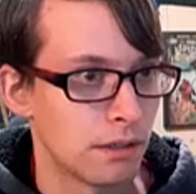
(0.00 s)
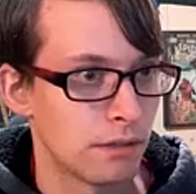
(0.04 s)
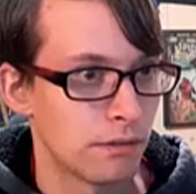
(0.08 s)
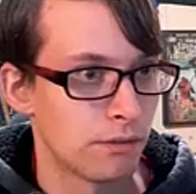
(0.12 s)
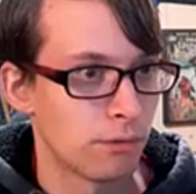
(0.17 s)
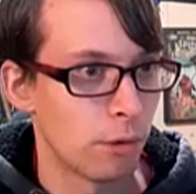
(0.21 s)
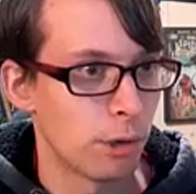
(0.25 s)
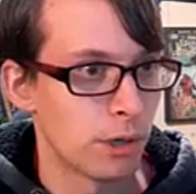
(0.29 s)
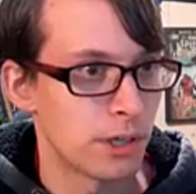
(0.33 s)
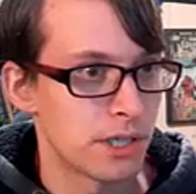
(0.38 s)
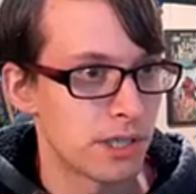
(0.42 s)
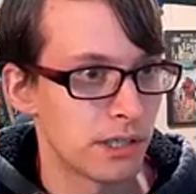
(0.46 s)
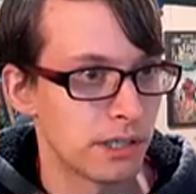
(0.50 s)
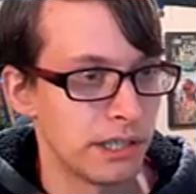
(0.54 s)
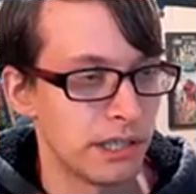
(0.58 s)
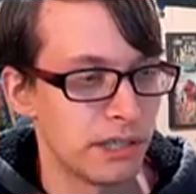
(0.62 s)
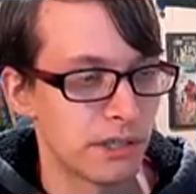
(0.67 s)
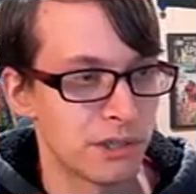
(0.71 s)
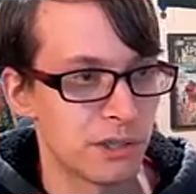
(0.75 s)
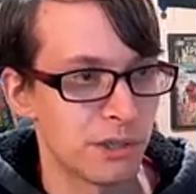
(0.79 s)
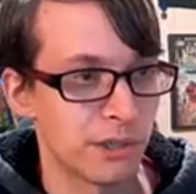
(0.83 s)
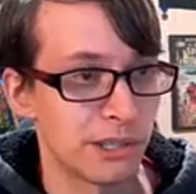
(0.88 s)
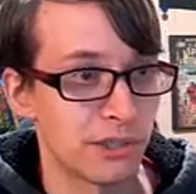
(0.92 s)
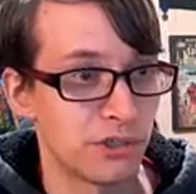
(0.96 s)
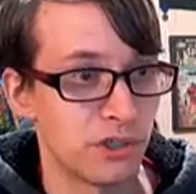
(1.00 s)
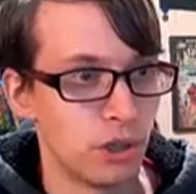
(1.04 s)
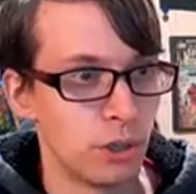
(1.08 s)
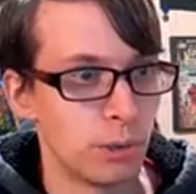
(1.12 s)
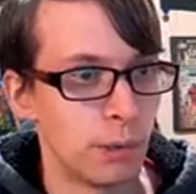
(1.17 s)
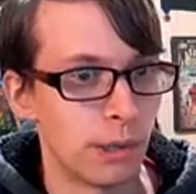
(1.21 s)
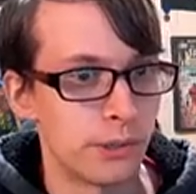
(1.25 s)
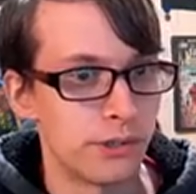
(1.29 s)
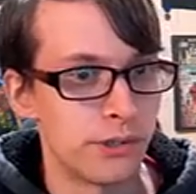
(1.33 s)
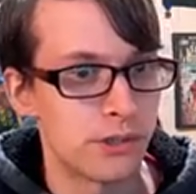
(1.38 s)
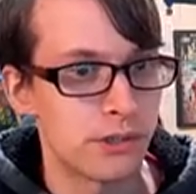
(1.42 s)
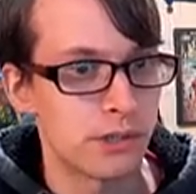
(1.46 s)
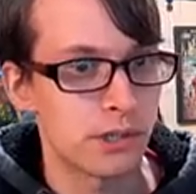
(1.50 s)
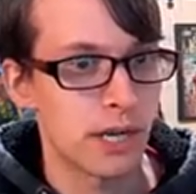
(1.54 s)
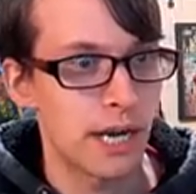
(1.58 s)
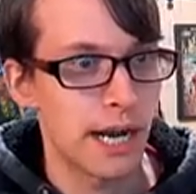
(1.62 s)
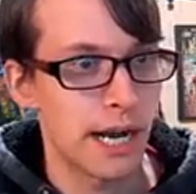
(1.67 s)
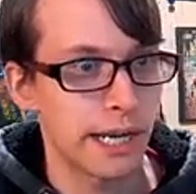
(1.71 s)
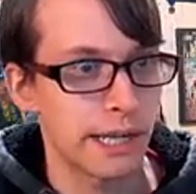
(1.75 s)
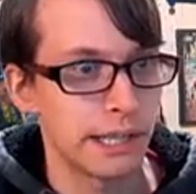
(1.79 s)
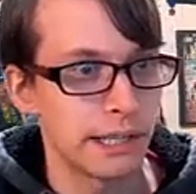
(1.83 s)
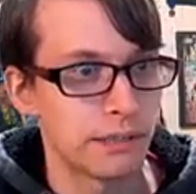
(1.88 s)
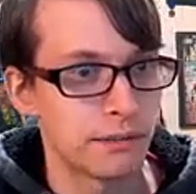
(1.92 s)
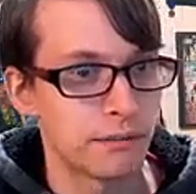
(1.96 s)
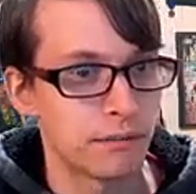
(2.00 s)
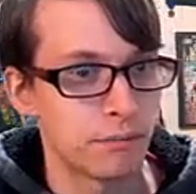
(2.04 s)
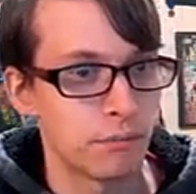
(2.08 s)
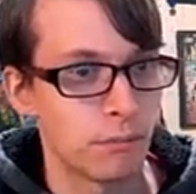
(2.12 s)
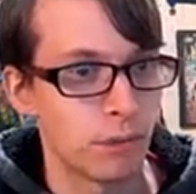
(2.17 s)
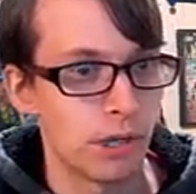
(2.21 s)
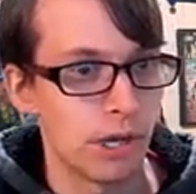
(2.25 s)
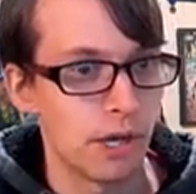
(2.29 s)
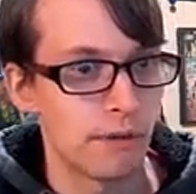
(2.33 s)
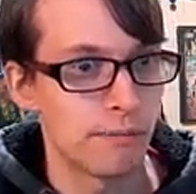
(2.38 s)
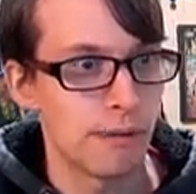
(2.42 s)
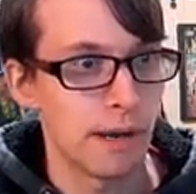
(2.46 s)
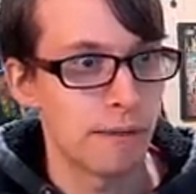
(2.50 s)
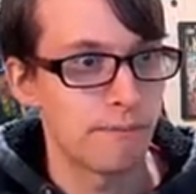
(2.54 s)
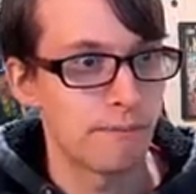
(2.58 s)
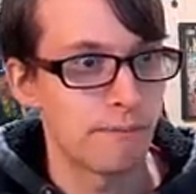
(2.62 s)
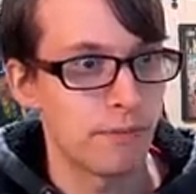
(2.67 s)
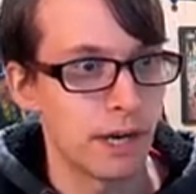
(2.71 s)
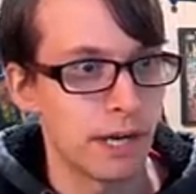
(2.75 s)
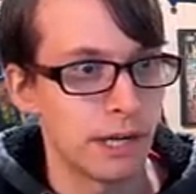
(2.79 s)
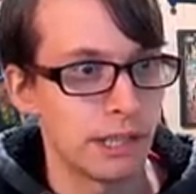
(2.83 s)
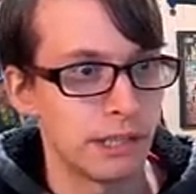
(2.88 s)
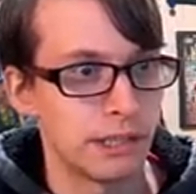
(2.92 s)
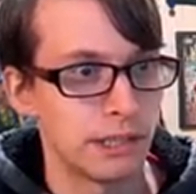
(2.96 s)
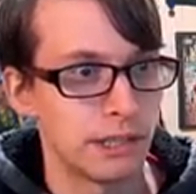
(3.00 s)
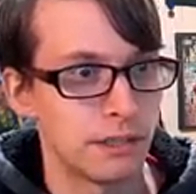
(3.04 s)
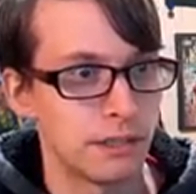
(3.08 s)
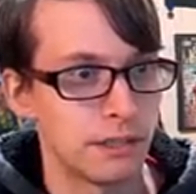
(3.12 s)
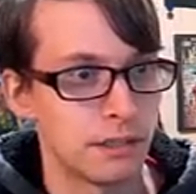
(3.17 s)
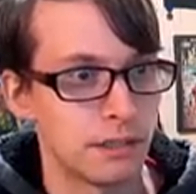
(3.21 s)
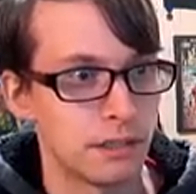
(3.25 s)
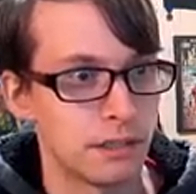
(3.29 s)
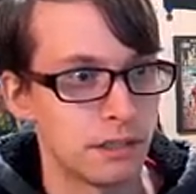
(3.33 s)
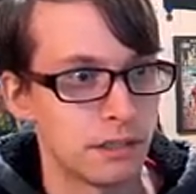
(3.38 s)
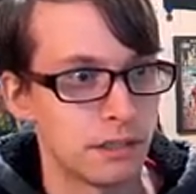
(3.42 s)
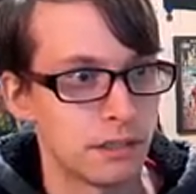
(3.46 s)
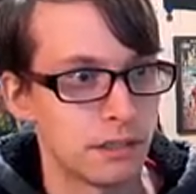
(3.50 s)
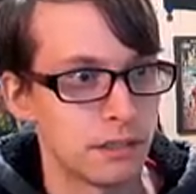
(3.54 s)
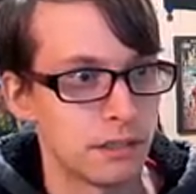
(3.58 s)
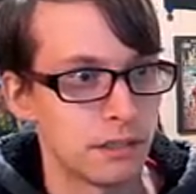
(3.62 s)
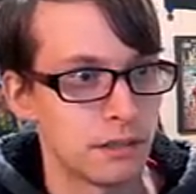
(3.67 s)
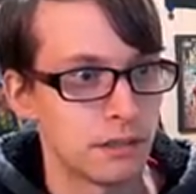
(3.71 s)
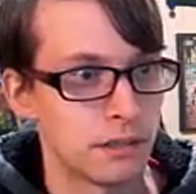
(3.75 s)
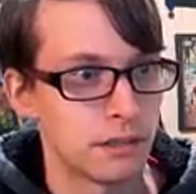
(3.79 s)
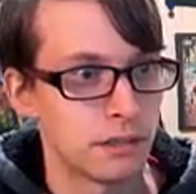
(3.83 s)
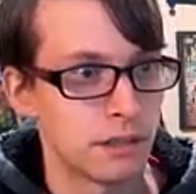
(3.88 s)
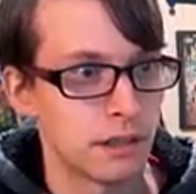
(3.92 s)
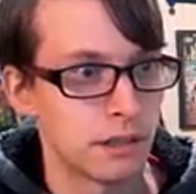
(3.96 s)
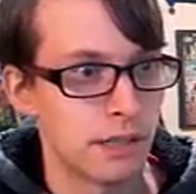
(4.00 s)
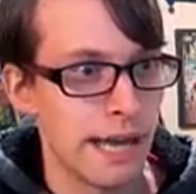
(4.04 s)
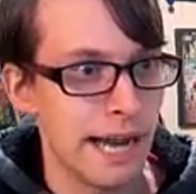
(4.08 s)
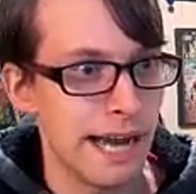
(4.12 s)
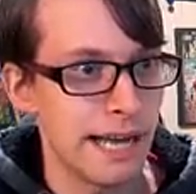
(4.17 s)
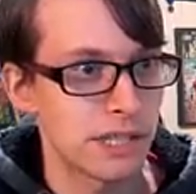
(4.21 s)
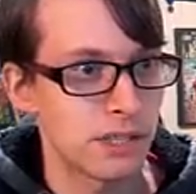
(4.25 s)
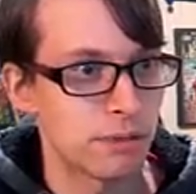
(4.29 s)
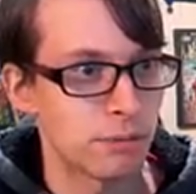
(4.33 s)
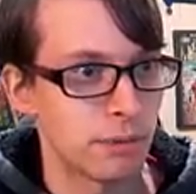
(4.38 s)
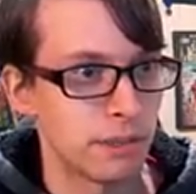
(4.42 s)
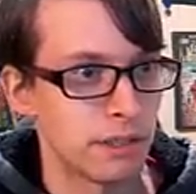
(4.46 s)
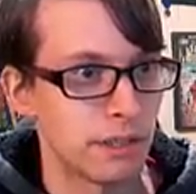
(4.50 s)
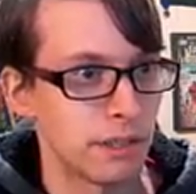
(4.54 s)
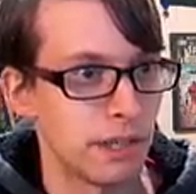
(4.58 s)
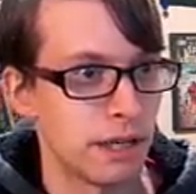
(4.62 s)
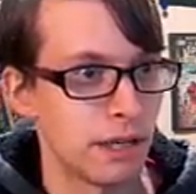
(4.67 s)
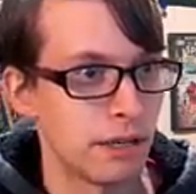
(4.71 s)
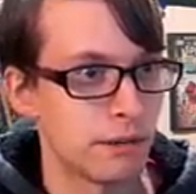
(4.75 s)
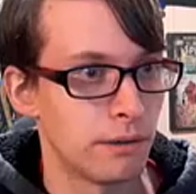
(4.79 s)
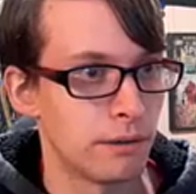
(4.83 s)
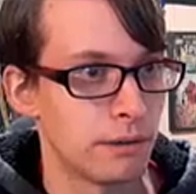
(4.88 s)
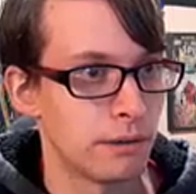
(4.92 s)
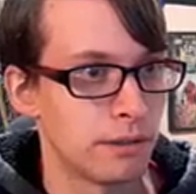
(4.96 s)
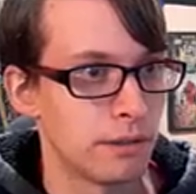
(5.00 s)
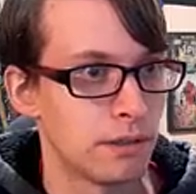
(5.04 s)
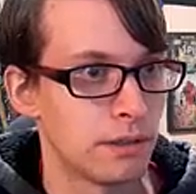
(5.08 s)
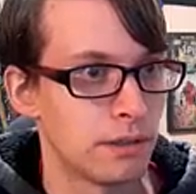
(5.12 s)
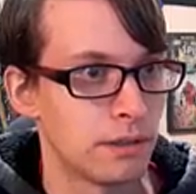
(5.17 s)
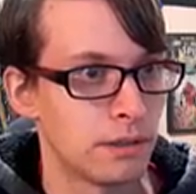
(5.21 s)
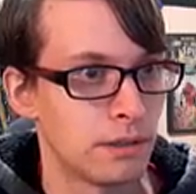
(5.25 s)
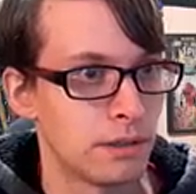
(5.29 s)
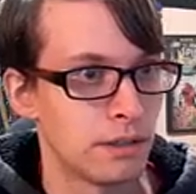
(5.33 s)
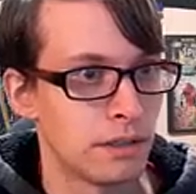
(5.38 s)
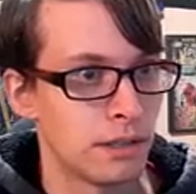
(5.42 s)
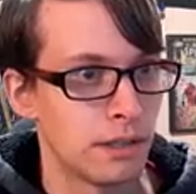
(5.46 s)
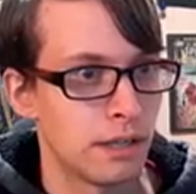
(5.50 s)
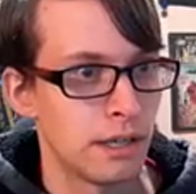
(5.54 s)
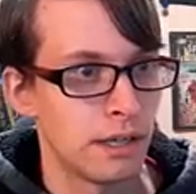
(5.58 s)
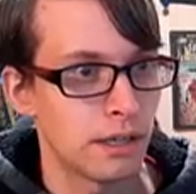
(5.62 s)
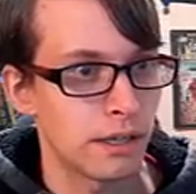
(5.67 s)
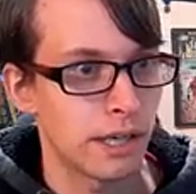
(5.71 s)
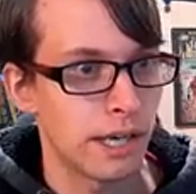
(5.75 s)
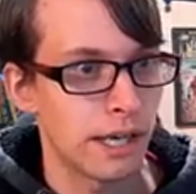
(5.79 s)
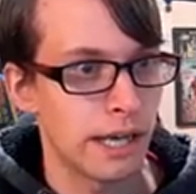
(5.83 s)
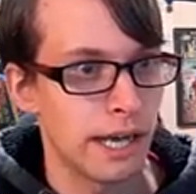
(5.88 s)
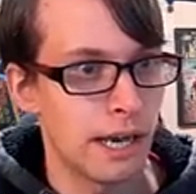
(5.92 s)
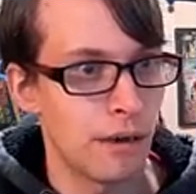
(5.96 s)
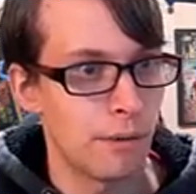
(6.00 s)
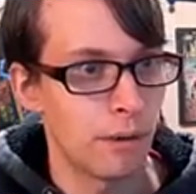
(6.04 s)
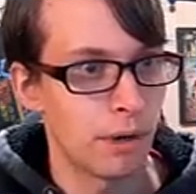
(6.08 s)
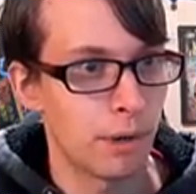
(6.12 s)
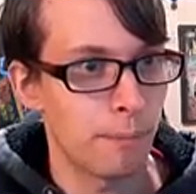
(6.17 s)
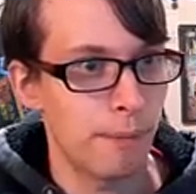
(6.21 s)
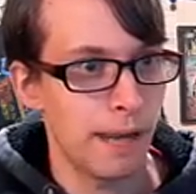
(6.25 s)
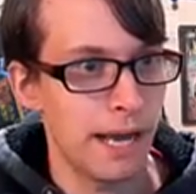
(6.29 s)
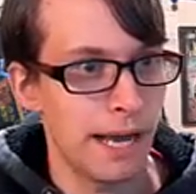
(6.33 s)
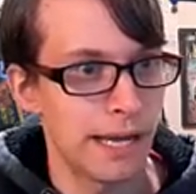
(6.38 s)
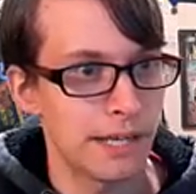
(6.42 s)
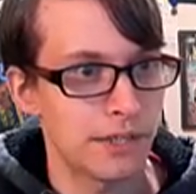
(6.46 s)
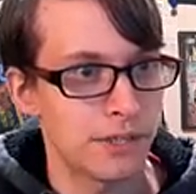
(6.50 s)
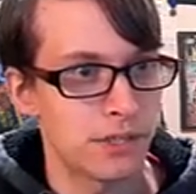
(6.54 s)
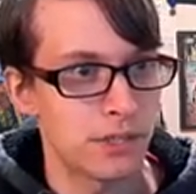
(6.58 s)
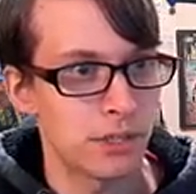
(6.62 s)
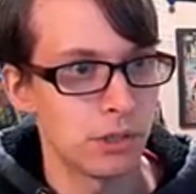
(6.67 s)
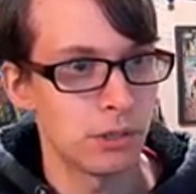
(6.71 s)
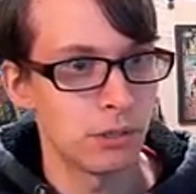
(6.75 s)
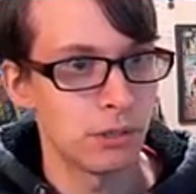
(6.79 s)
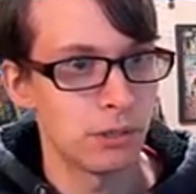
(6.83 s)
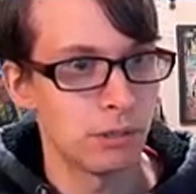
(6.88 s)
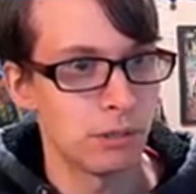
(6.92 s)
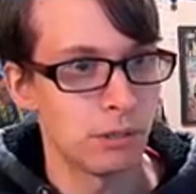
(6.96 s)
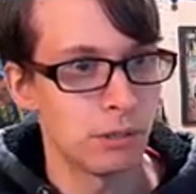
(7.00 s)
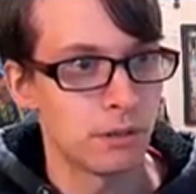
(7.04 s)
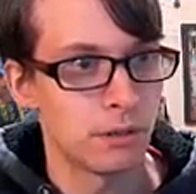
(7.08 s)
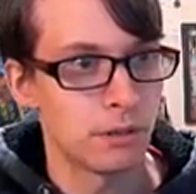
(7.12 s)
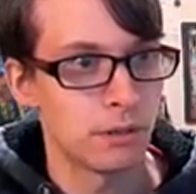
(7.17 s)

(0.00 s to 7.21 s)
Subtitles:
Fortunately, there's only 2 on this track, and one of them I'm fine in. The last one, no. Okay, I want to pass you,